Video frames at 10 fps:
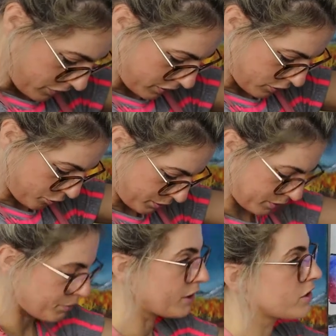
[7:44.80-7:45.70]
trying to copy
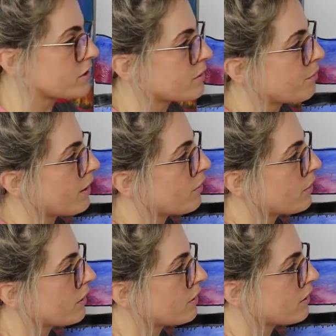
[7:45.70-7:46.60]
the picture, so bear
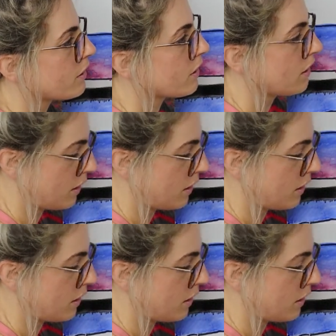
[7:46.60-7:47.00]
with.